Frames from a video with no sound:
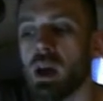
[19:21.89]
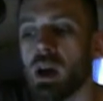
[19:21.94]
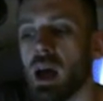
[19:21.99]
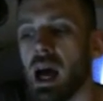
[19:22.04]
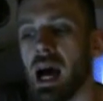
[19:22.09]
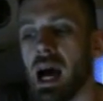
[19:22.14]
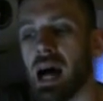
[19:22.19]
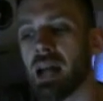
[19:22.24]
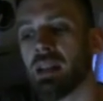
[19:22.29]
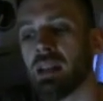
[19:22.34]

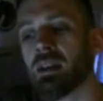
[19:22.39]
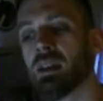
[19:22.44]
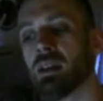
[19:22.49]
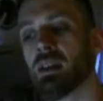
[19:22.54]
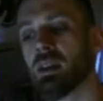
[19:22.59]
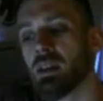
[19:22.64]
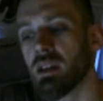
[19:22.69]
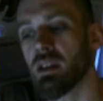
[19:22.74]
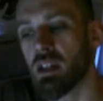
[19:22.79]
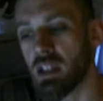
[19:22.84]
And
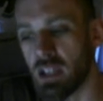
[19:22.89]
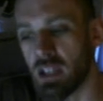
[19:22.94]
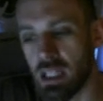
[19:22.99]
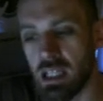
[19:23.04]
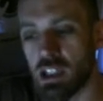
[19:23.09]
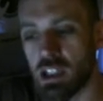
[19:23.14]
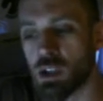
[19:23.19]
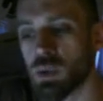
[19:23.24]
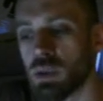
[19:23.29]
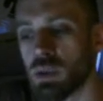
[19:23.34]
you need
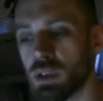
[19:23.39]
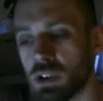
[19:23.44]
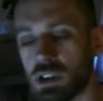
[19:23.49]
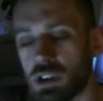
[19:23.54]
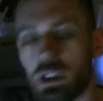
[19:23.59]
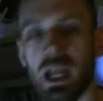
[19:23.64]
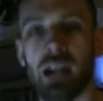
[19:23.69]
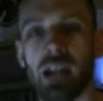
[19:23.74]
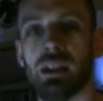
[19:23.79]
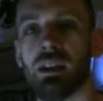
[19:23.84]
to
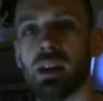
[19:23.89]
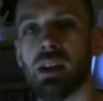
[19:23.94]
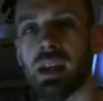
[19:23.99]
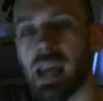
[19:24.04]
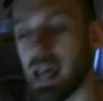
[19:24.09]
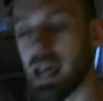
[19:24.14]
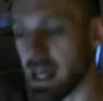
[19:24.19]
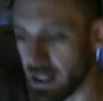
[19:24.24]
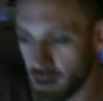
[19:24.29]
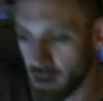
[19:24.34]
understand
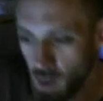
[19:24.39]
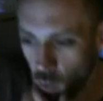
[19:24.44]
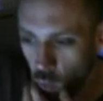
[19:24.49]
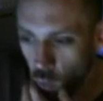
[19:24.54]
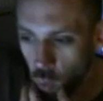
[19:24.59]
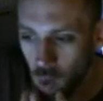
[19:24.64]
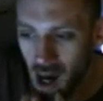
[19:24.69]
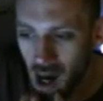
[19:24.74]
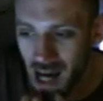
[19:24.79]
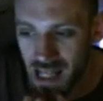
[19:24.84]
again
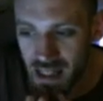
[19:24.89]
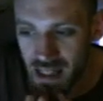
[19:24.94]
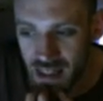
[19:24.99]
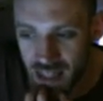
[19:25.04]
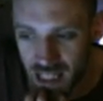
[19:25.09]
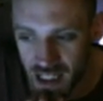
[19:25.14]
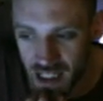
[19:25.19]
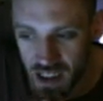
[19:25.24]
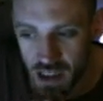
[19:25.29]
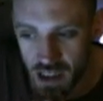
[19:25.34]
why
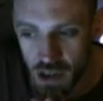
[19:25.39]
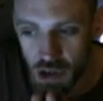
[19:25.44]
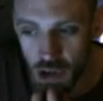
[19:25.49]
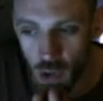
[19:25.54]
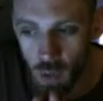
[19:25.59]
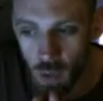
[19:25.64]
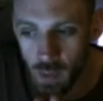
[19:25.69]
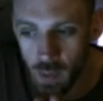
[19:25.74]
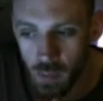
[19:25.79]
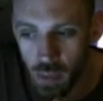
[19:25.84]
this is so
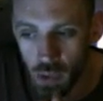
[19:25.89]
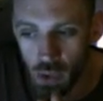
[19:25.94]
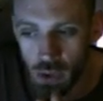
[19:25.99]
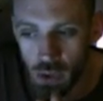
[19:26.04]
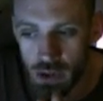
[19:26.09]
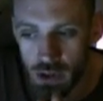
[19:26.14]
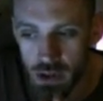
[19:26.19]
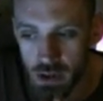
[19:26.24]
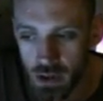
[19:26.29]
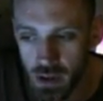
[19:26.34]

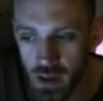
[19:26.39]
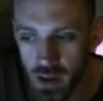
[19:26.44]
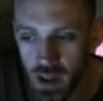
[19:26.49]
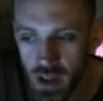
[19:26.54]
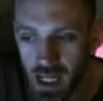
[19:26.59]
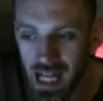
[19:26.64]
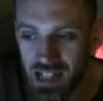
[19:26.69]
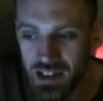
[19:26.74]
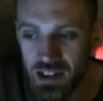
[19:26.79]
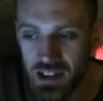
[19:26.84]
important
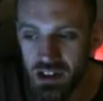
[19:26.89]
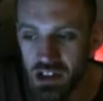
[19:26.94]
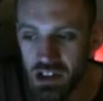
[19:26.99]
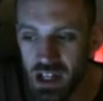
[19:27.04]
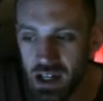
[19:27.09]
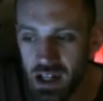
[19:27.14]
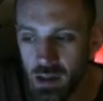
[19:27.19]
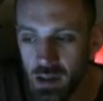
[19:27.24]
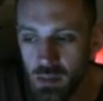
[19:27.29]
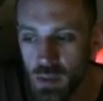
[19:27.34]
as the
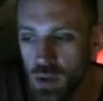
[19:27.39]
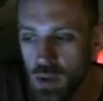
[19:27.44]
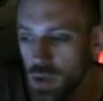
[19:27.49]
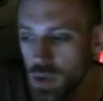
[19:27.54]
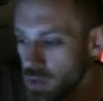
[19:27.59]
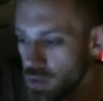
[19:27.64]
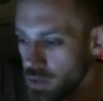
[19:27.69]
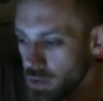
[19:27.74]
second move.